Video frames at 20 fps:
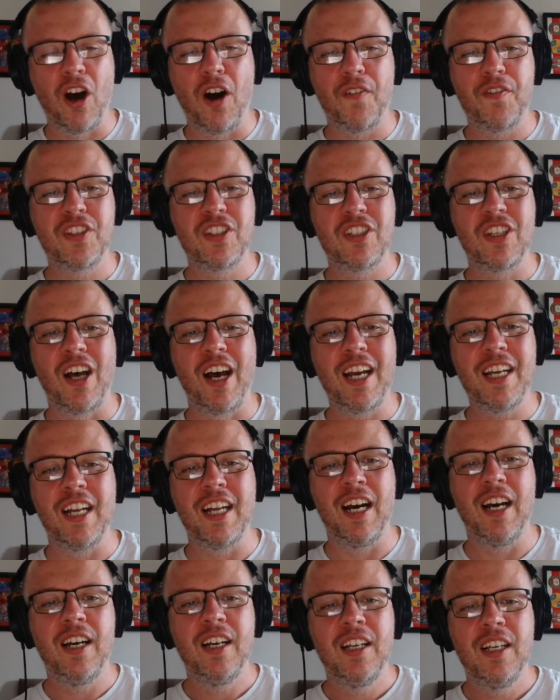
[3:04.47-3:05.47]

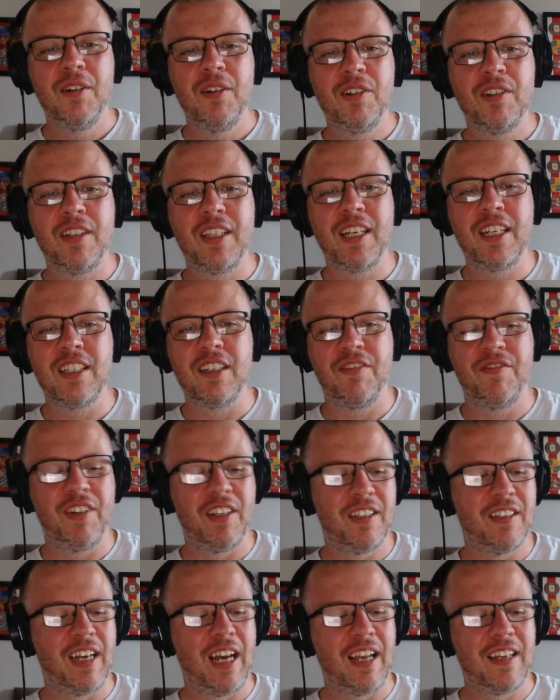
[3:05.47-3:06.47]
Offsider, I think is a
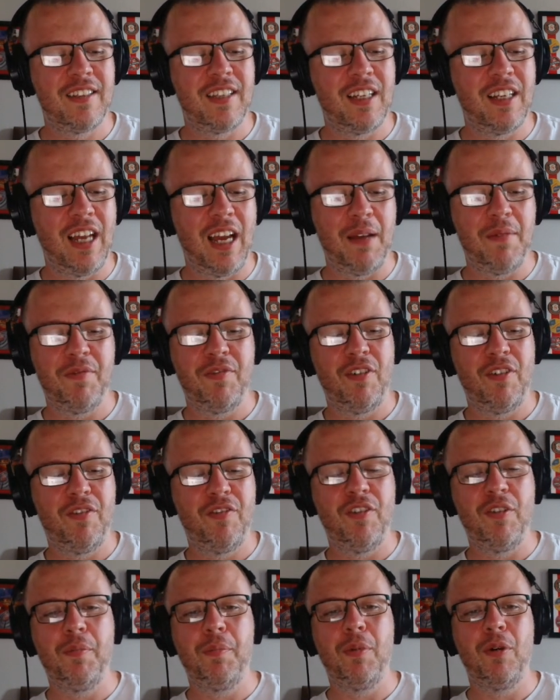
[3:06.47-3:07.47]
fantastic name for a
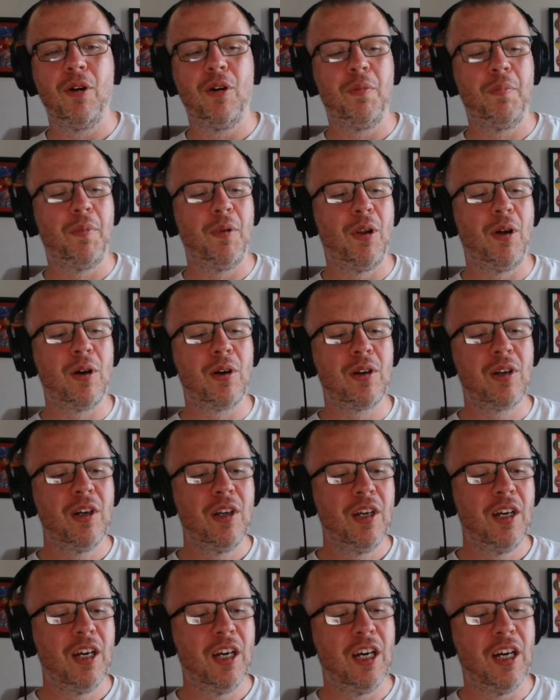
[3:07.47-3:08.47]
football blog.
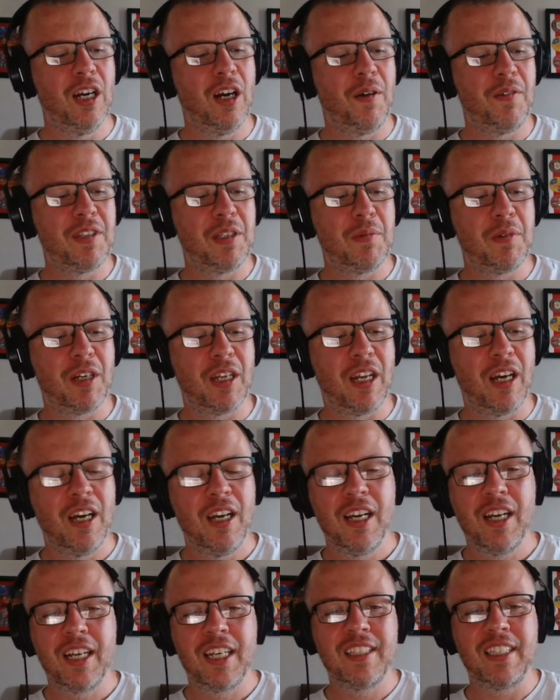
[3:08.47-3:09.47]
Obviously, we're going to
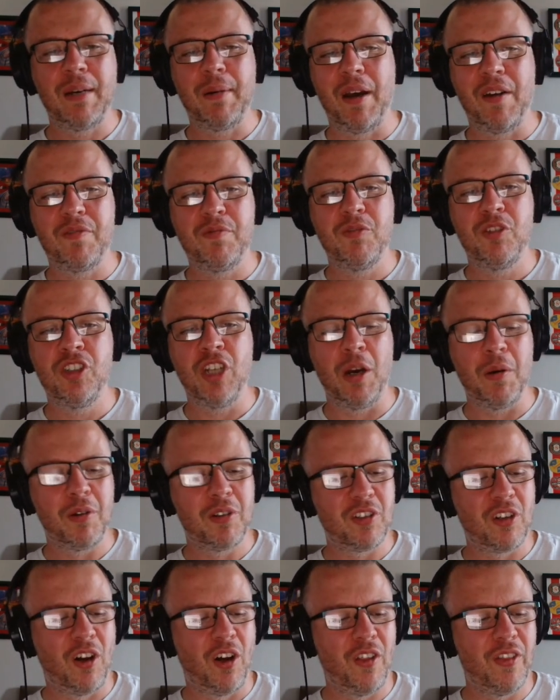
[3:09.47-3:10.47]
stay away from
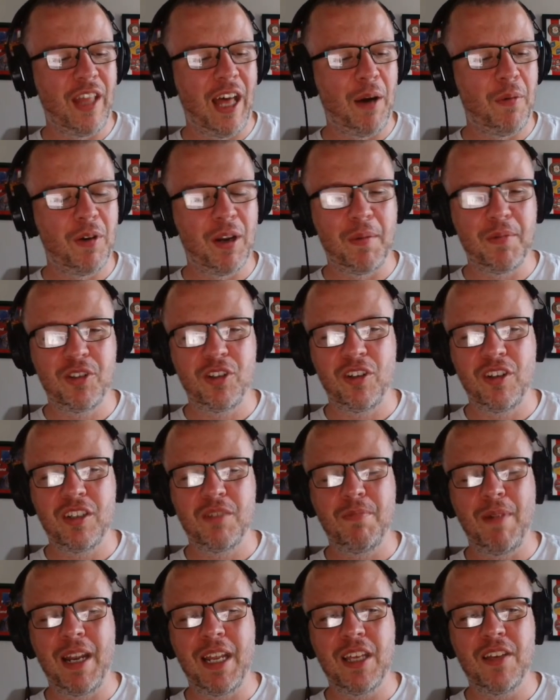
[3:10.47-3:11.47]
jokes on that one. I'm sure
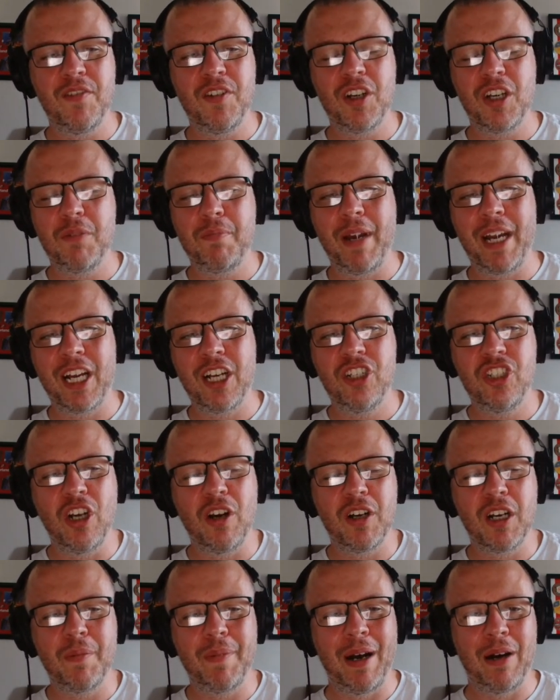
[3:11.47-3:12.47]
there's many of you can make a
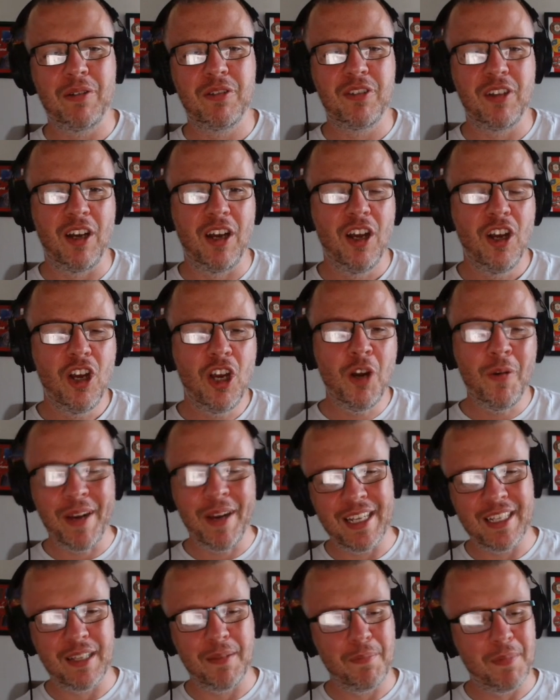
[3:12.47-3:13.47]
joke about who
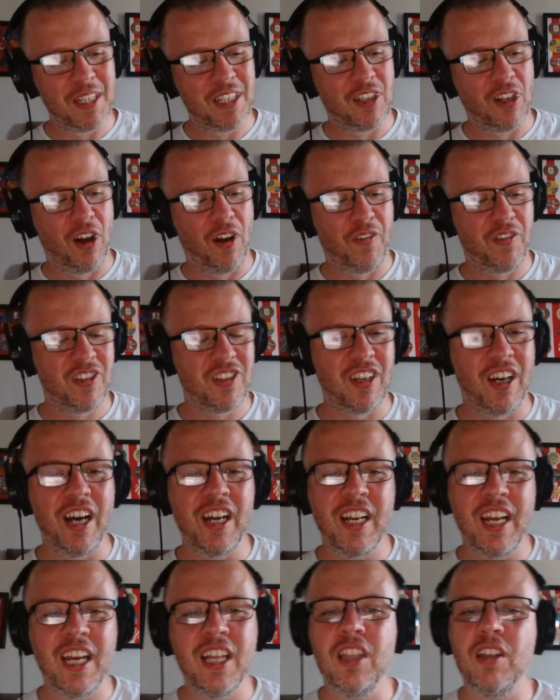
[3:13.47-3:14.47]
is Mr.
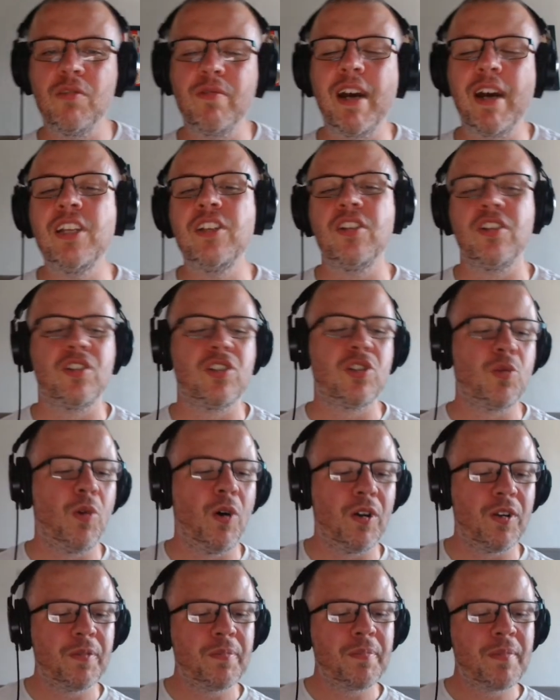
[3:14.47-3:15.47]
Offsider in the Rangers
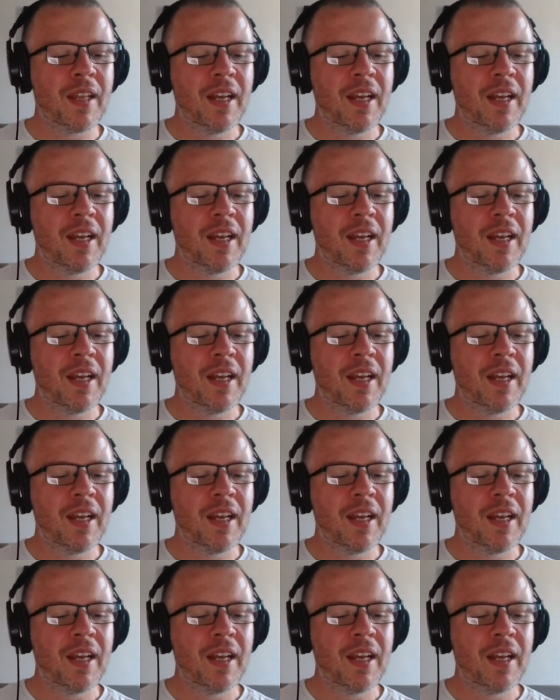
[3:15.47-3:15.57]
squad.